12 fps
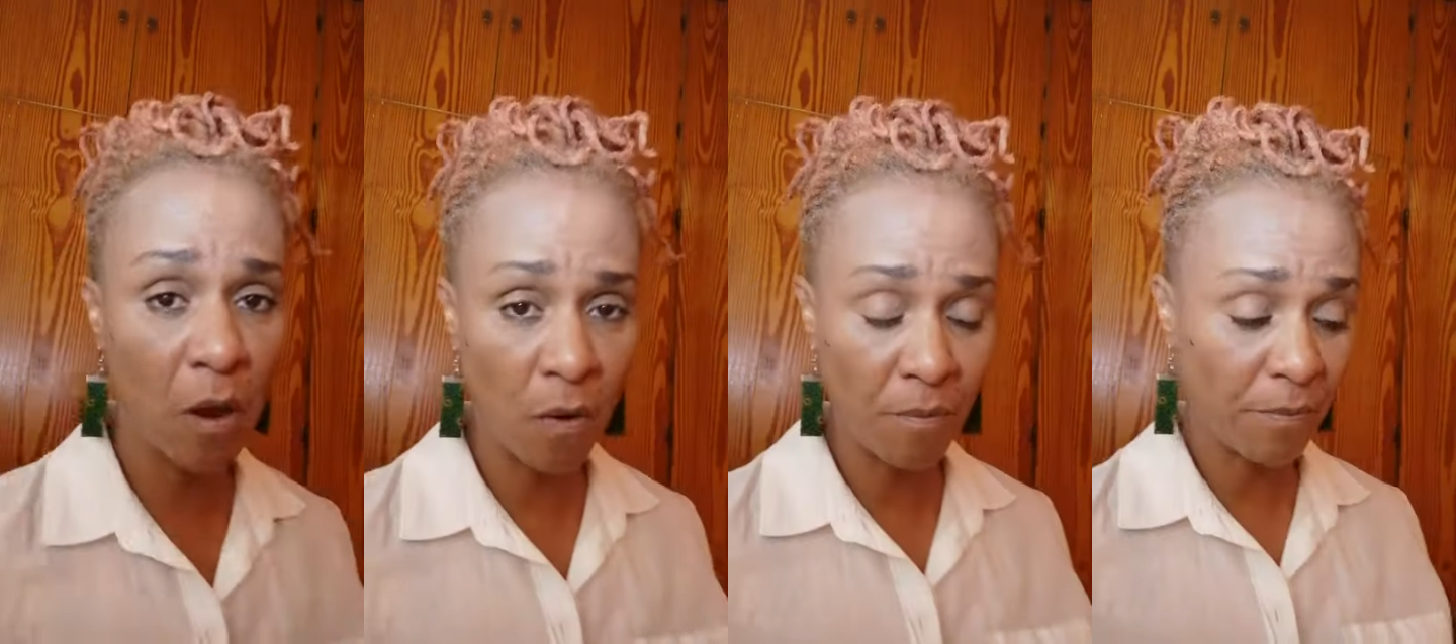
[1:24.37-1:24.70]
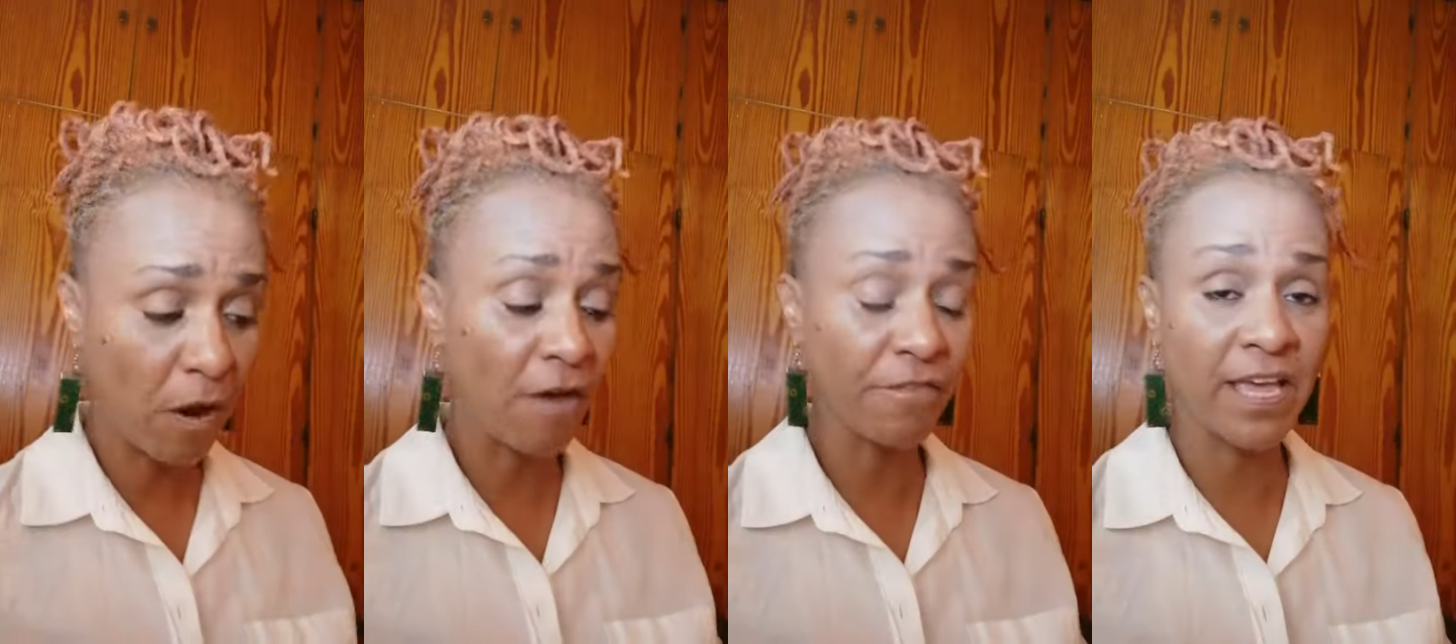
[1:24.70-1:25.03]

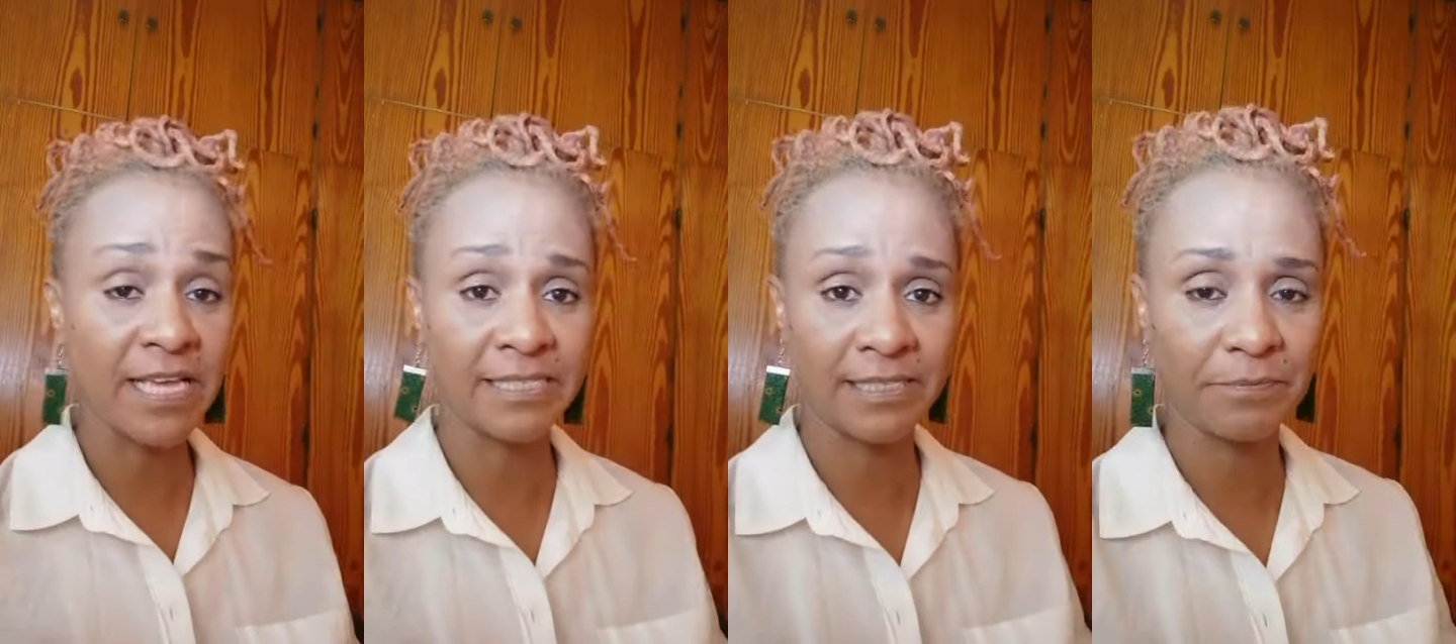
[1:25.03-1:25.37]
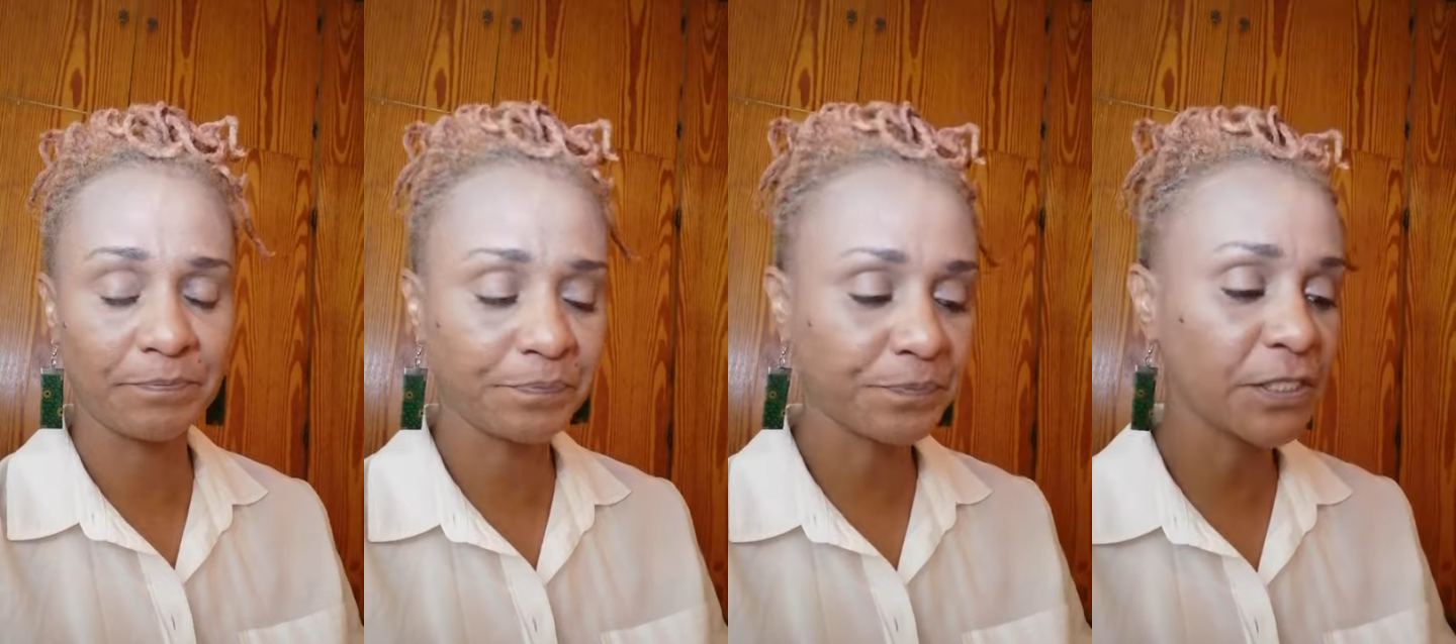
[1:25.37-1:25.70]
poem of his.
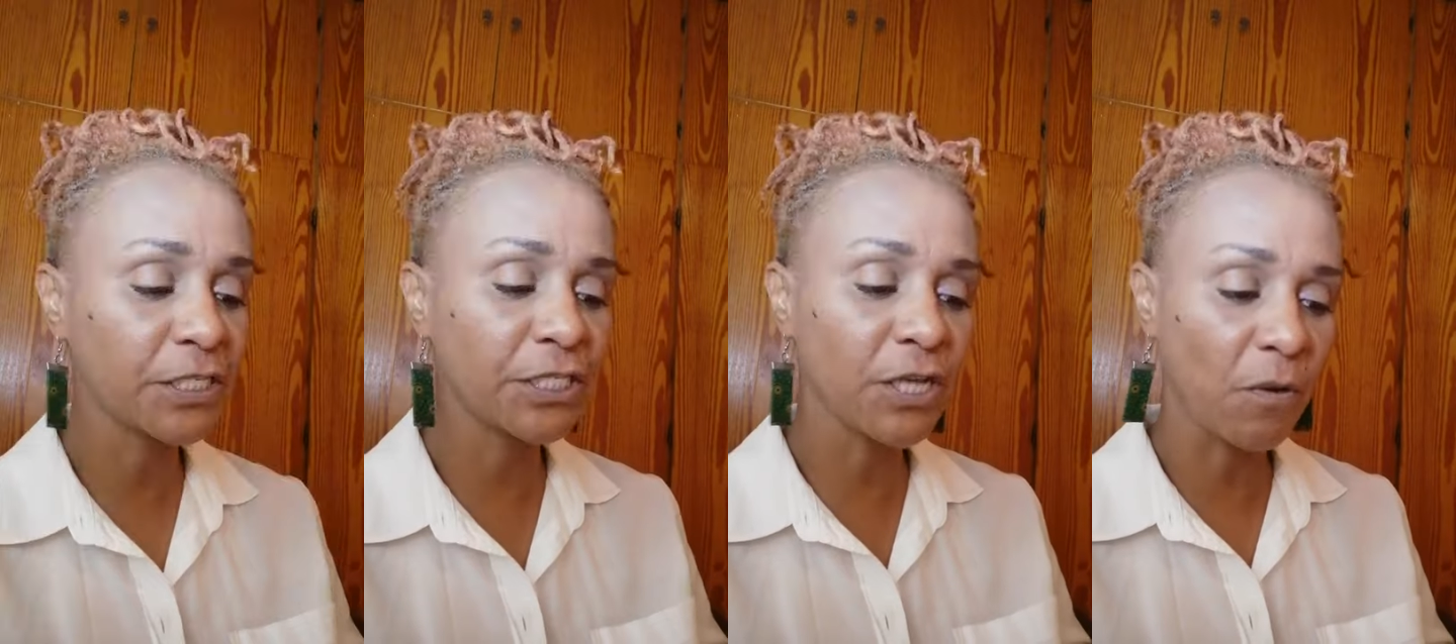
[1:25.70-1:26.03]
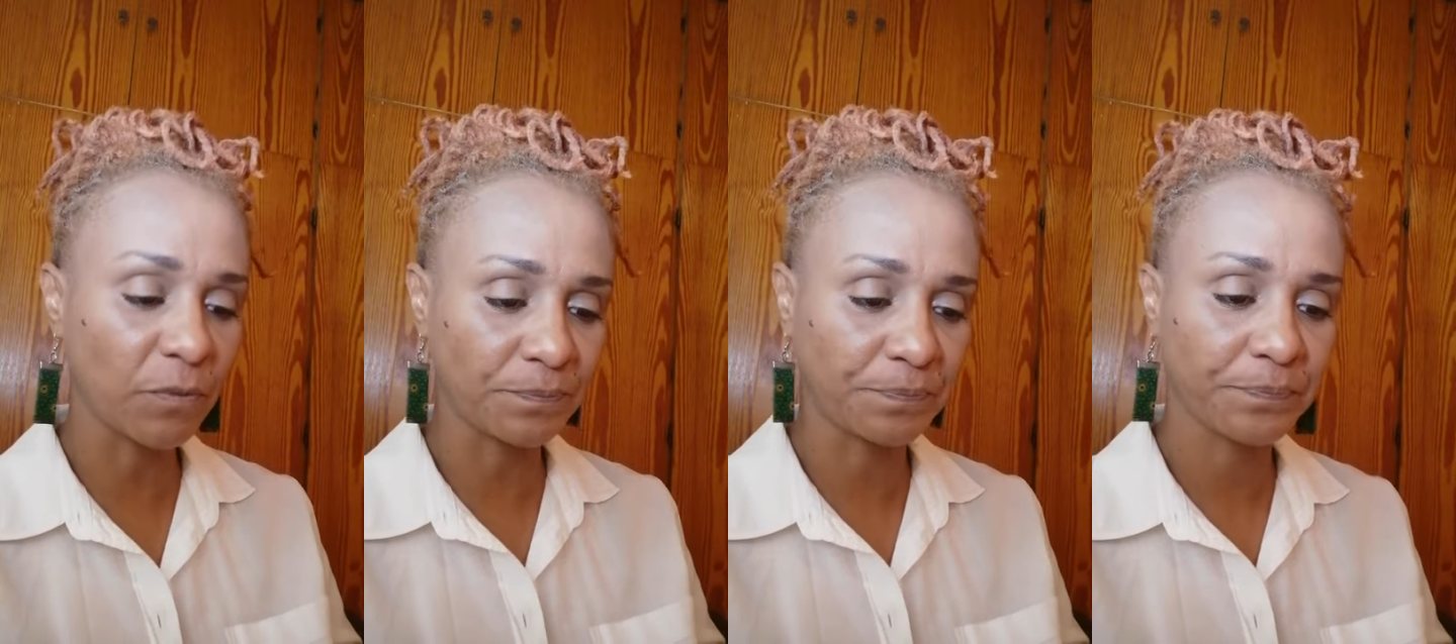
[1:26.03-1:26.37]
So,